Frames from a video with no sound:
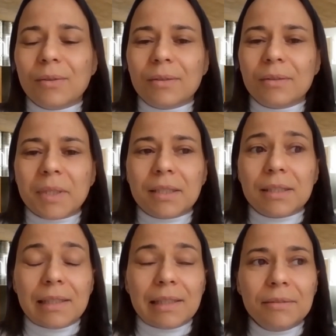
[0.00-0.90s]
on
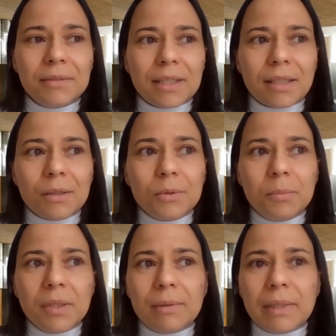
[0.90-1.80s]
maternity leave that I would
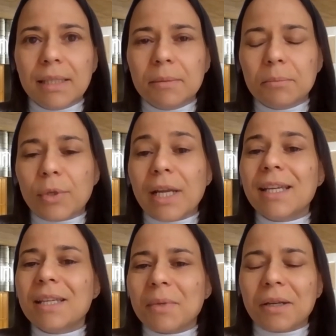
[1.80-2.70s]
be really
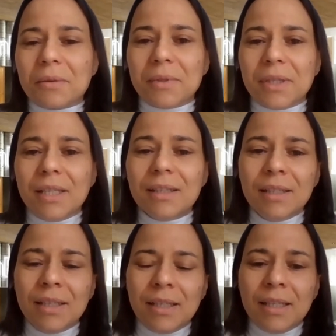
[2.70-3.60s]
breaking my career.
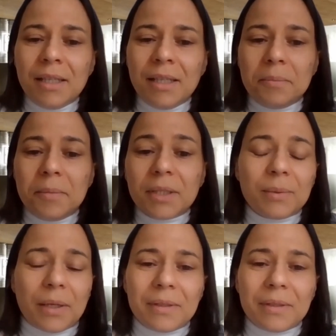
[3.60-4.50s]
But
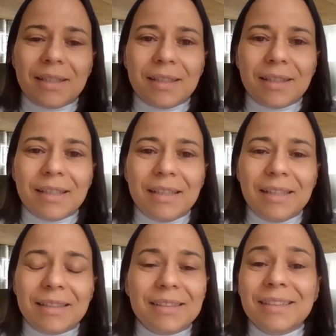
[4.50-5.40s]
well,
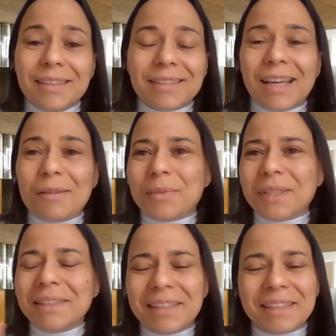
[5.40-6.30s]
it didn't
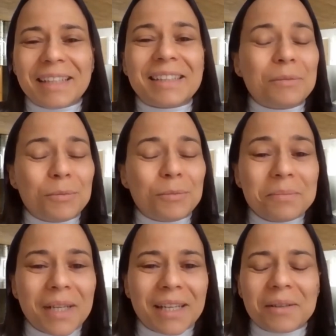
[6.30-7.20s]
happen that it
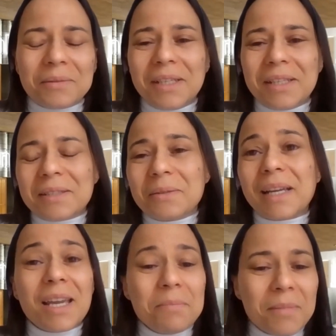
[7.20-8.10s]
break my career. So
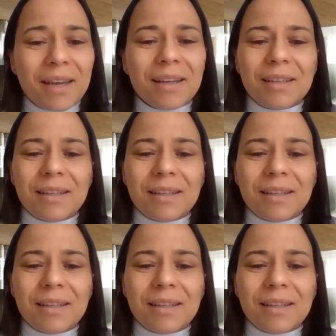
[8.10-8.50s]
I came back.